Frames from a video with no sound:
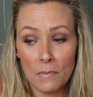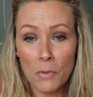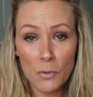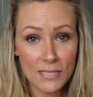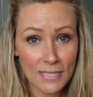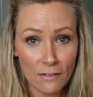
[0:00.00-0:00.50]

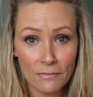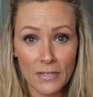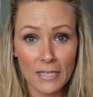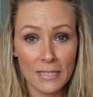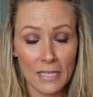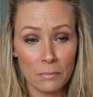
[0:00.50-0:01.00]
most
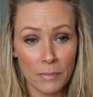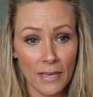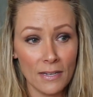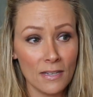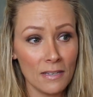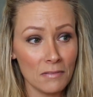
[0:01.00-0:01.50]
definitely
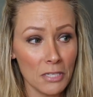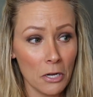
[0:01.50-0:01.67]
but you